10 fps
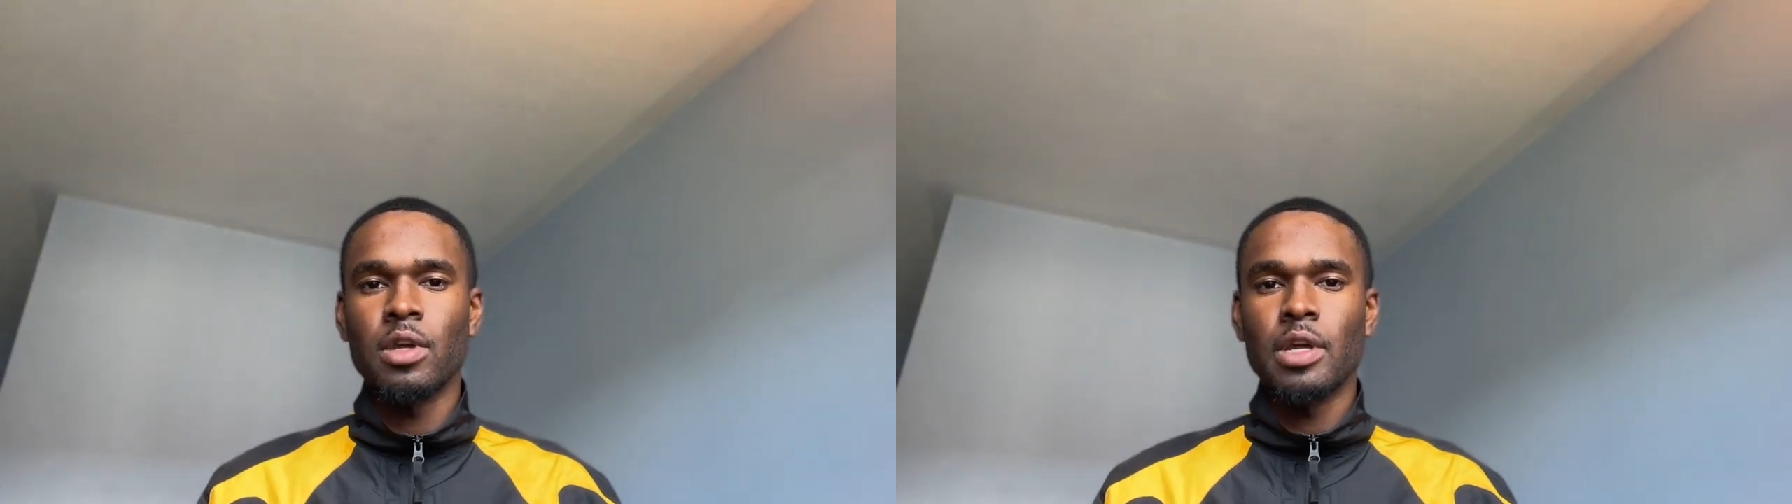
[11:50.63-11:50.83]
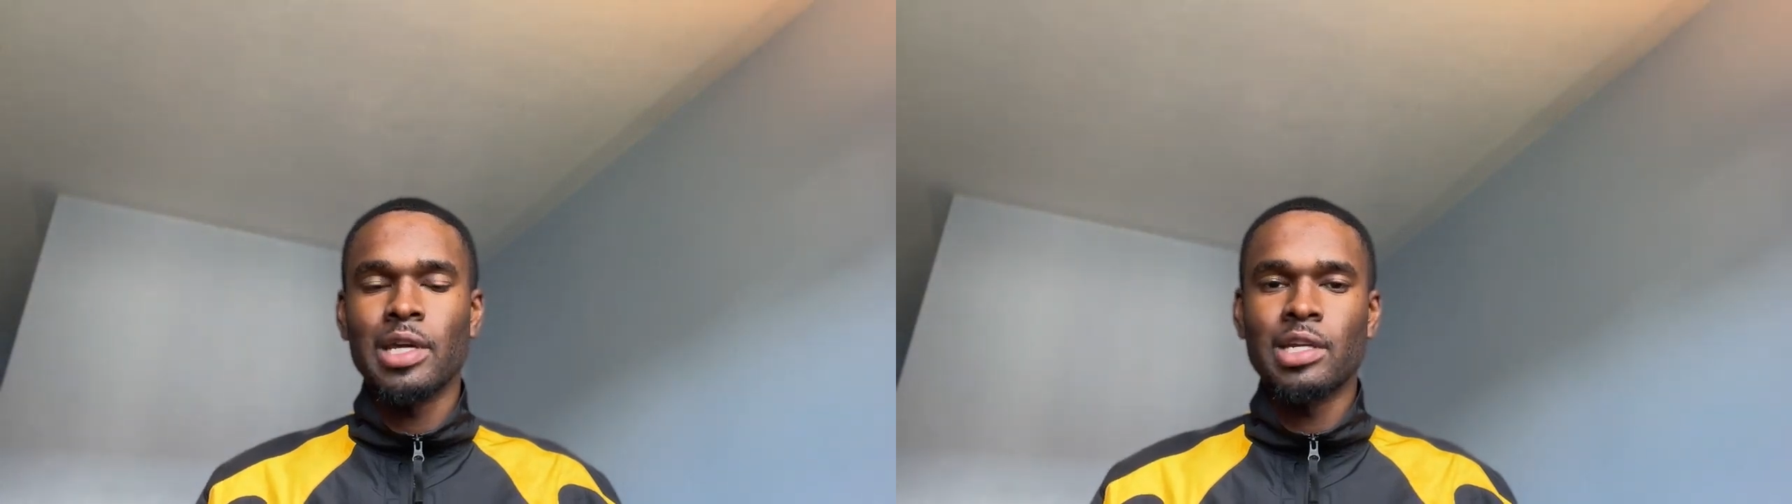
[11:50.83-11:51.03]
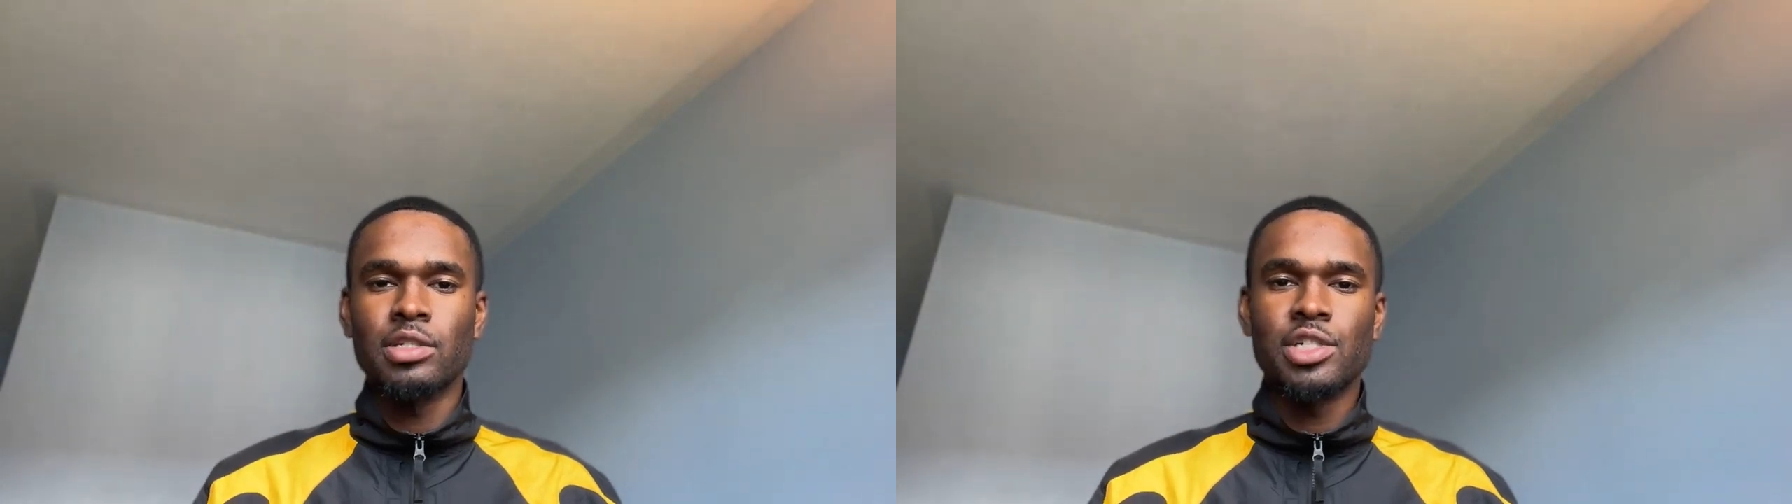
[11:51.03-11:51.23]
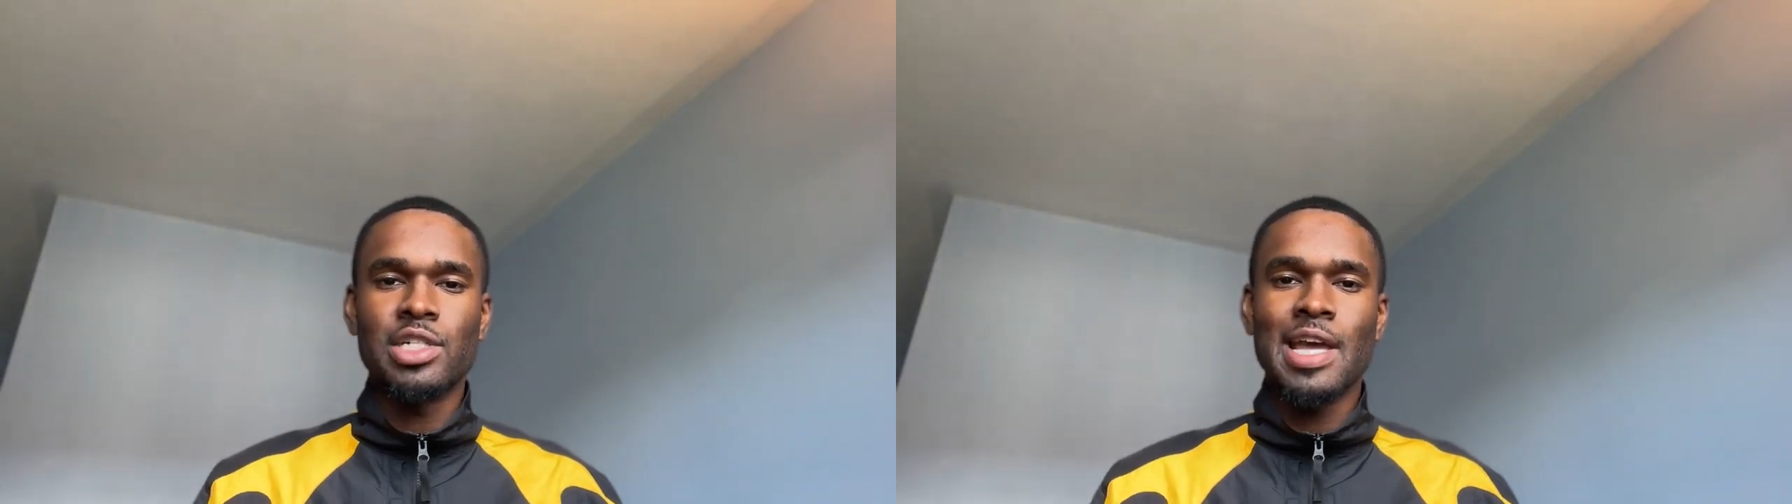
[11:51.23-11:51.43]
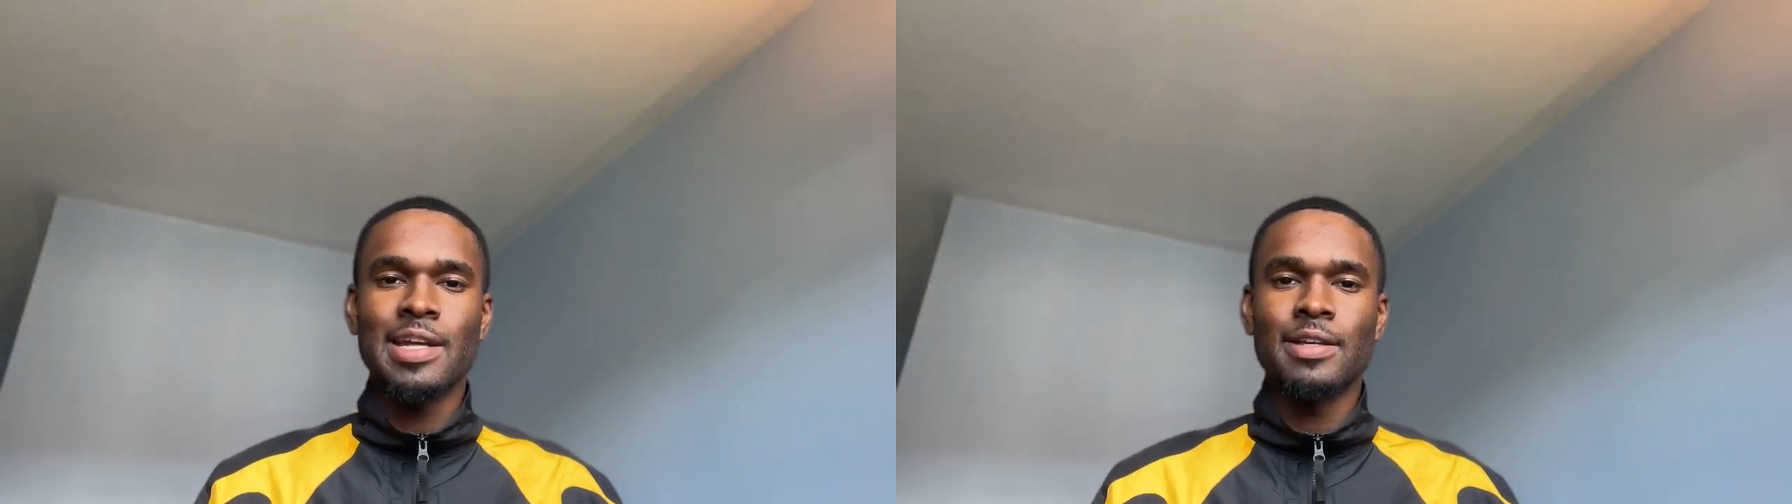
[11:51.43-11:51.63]
and
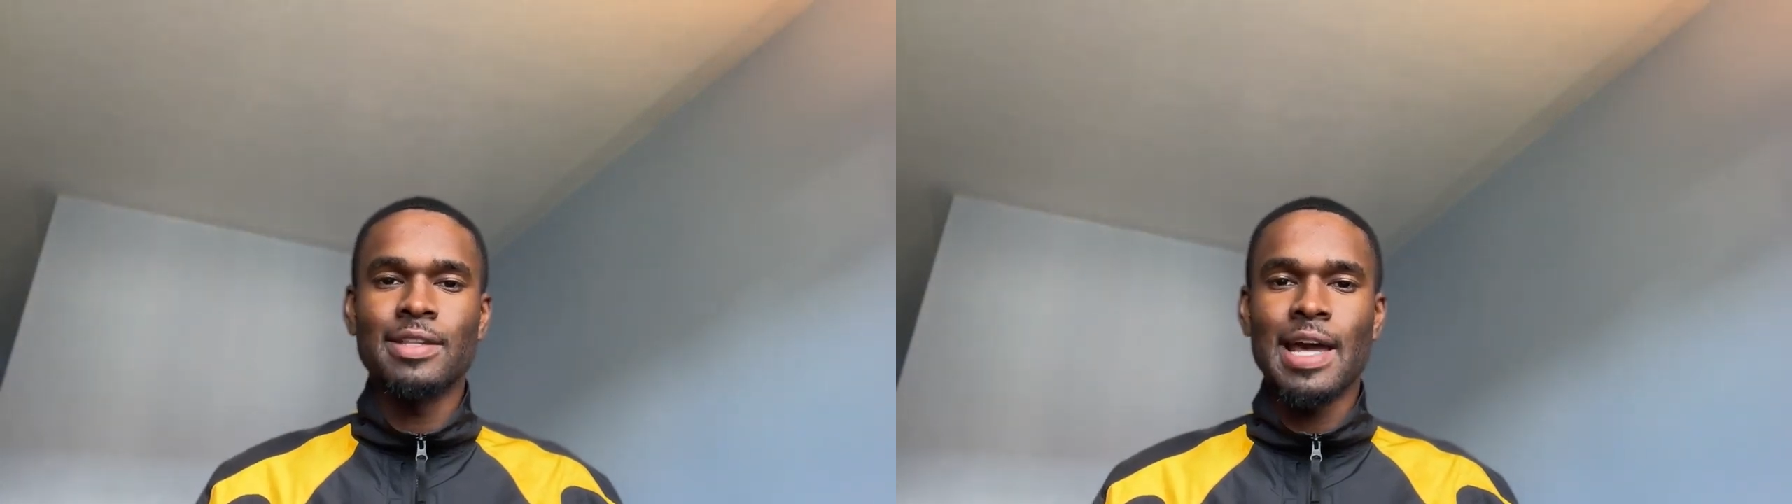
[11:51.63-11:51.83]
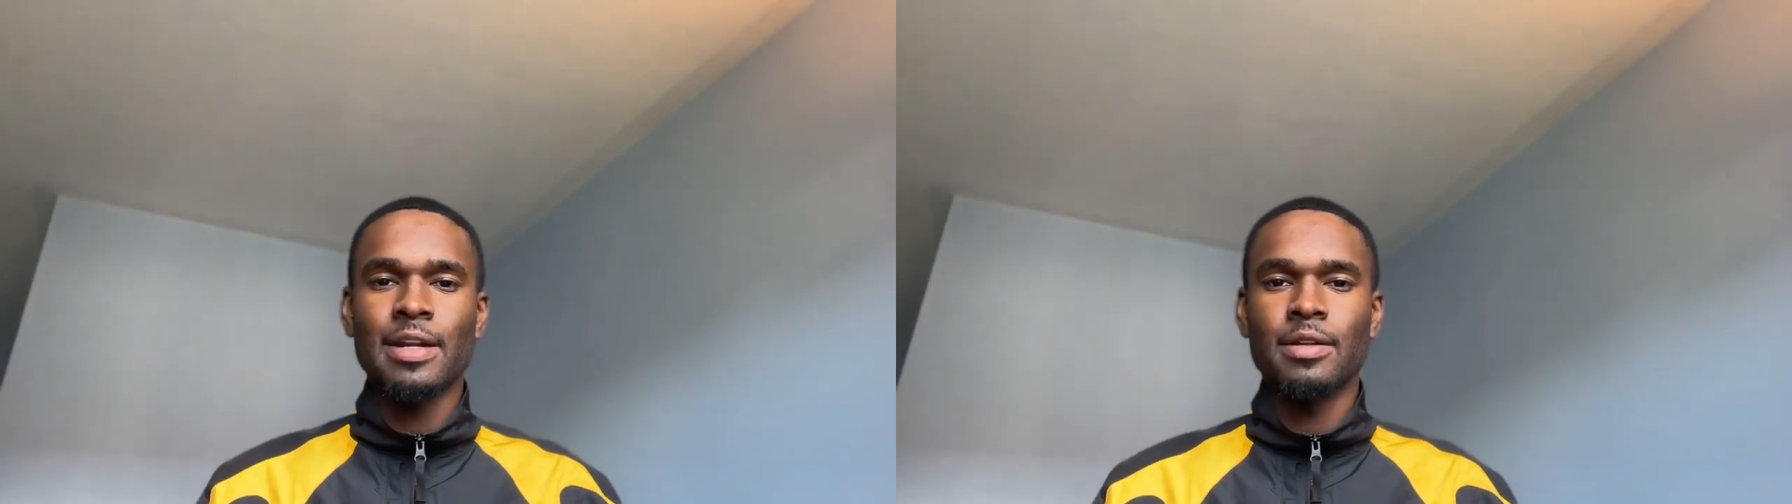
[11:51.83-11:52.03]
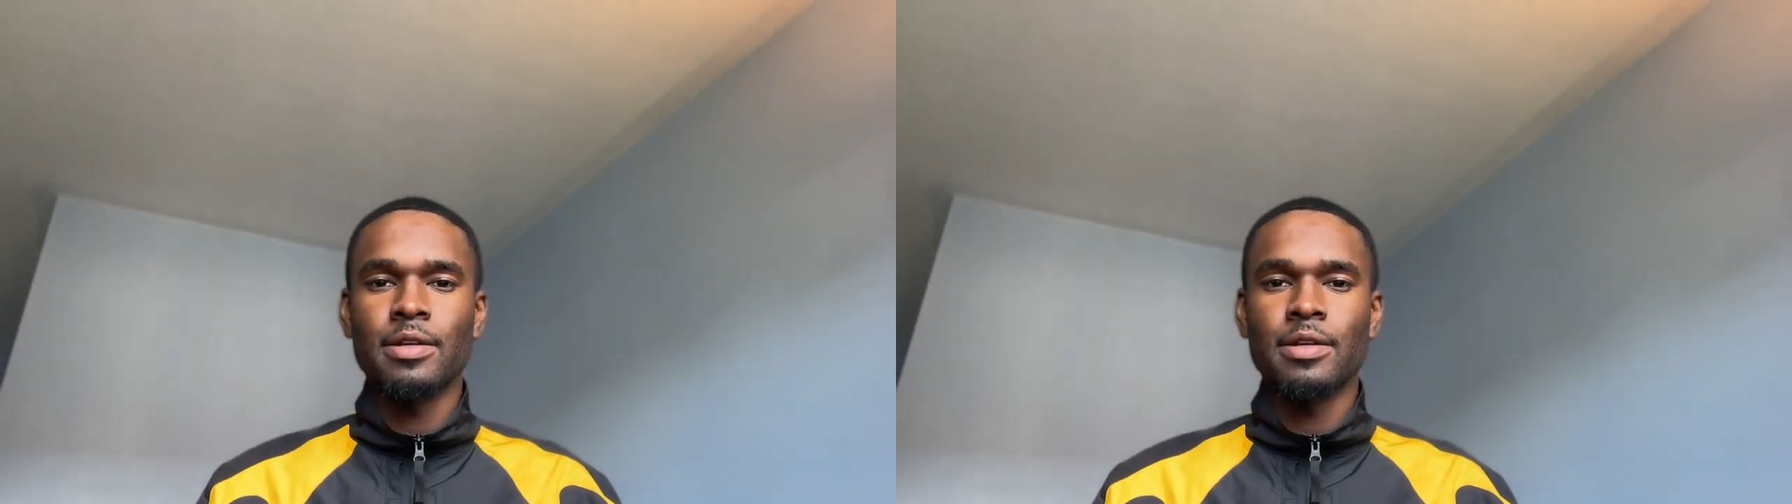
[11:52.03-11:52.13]
understanding that